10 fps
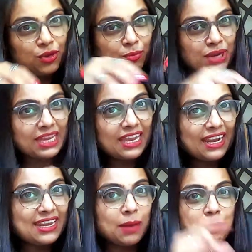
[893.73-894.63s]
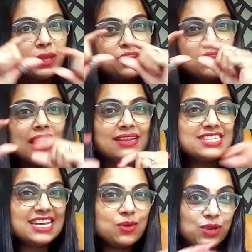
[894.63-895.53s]
breaking it up and
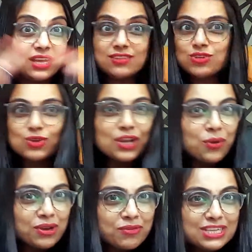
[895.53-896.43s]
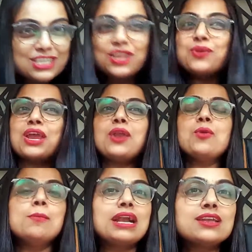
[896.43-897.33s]
say, okay, so you can do division, you can do
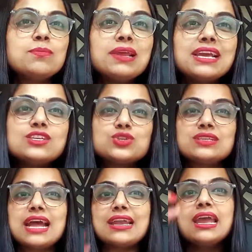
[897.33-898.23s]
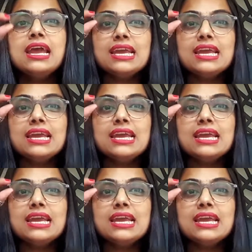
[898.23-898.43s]
multiplication, that